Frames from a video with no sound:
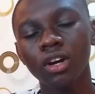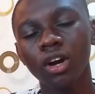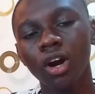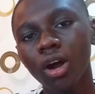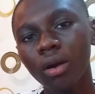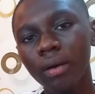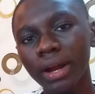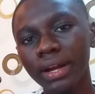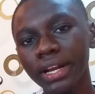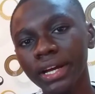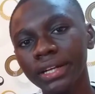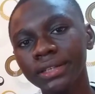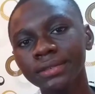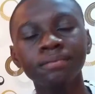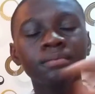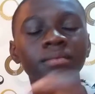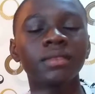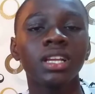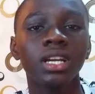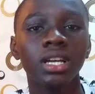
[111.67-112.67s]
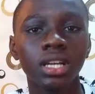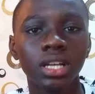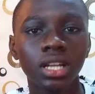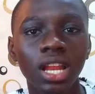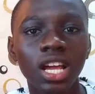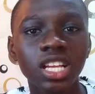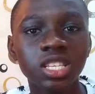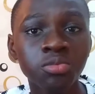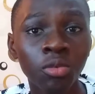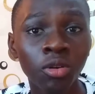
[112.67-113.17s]
Alright then,
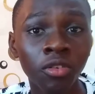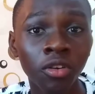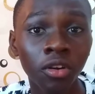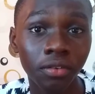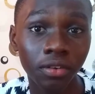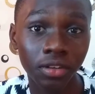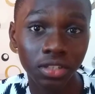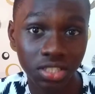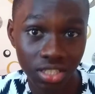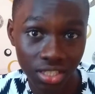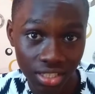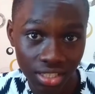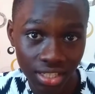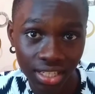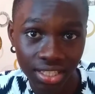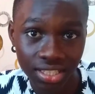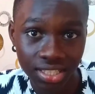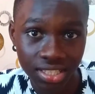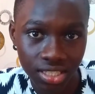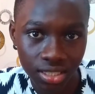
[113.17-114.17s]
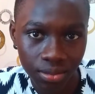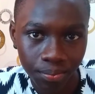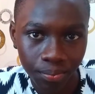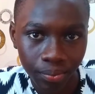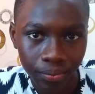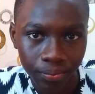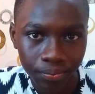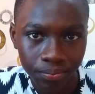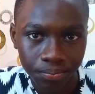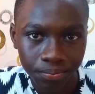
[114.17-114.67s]
let's move over to the next tip.
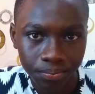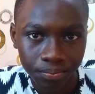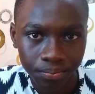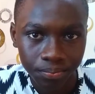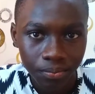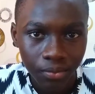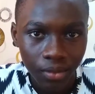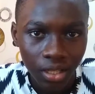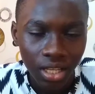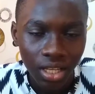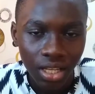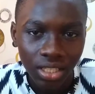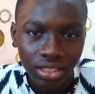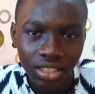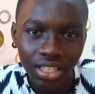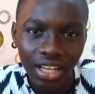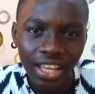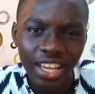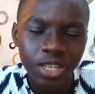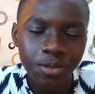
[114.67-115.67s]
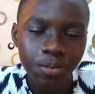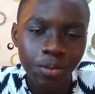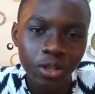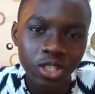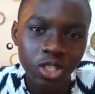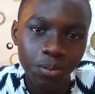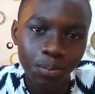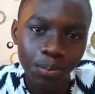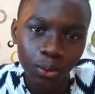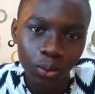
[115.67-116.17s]
The next
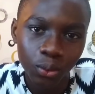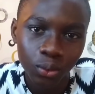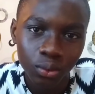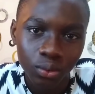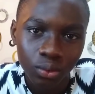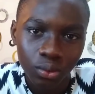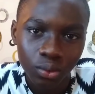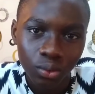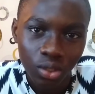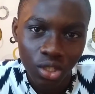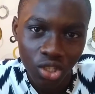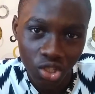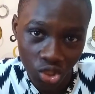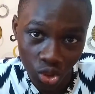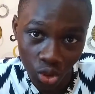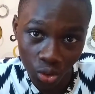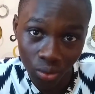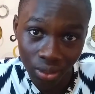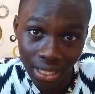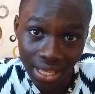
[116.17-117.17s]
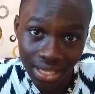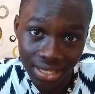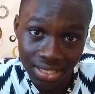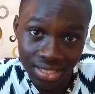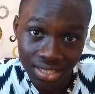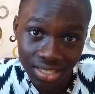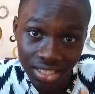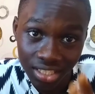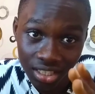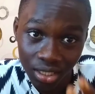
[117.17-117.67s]
principle is known
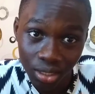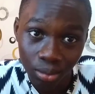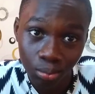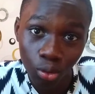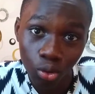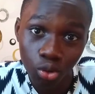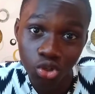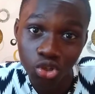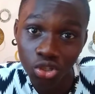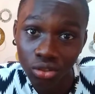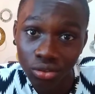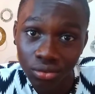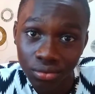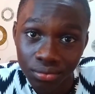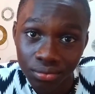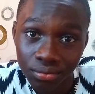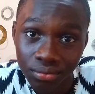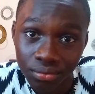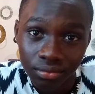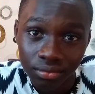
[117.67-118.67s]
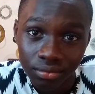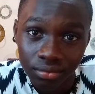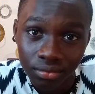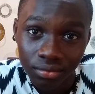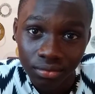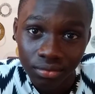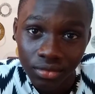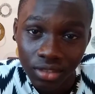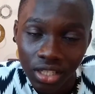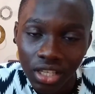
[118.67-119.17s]
as emotion.
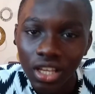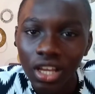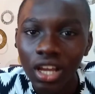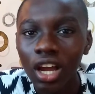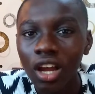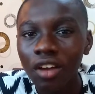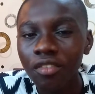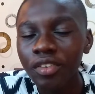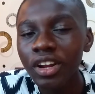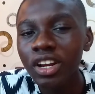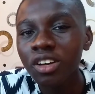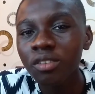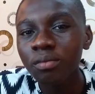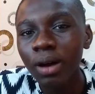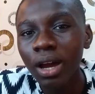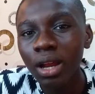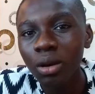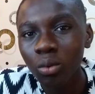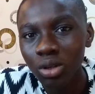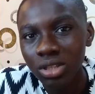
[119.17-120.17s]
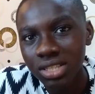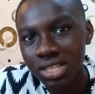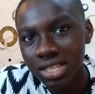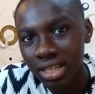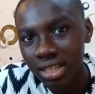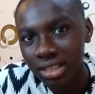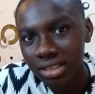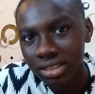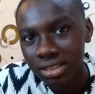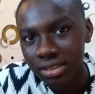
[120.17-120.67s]
A friend of mine once
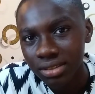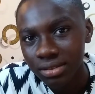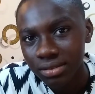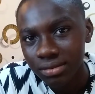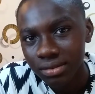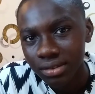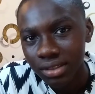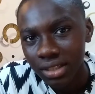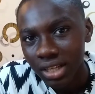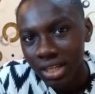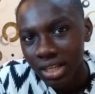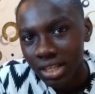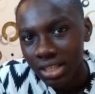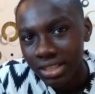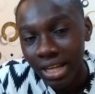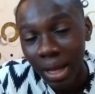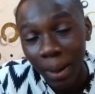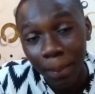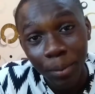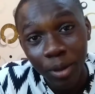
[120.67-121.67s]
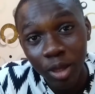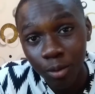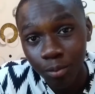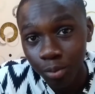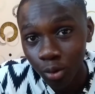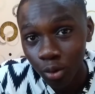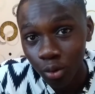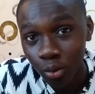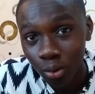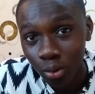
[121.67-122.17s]
said that people
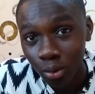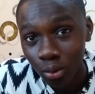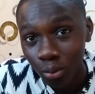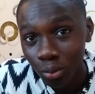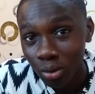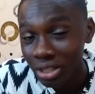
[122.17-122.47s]
will